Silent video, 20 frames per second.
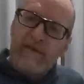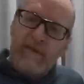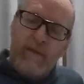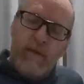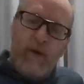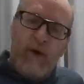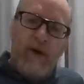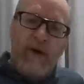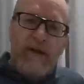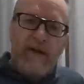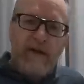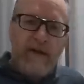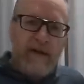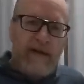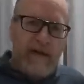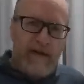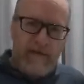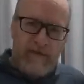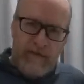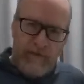was a morning
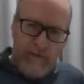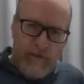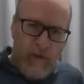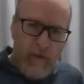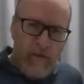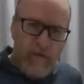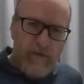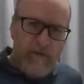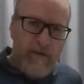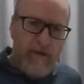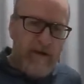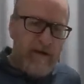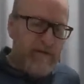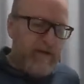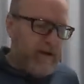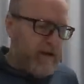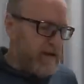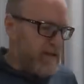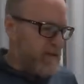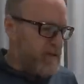that kind of evolved very,
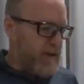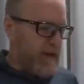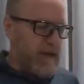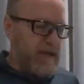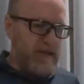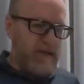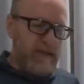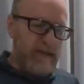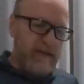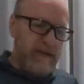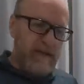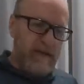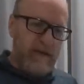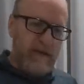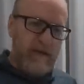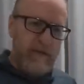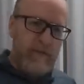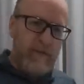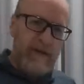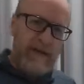very strangely.
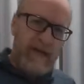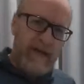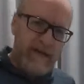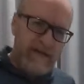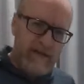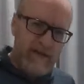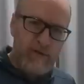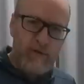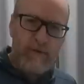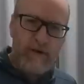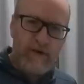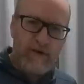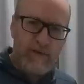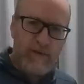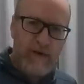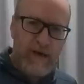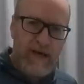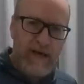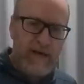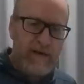That we'd had so much
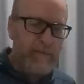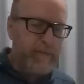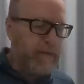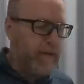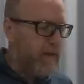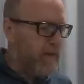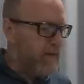rain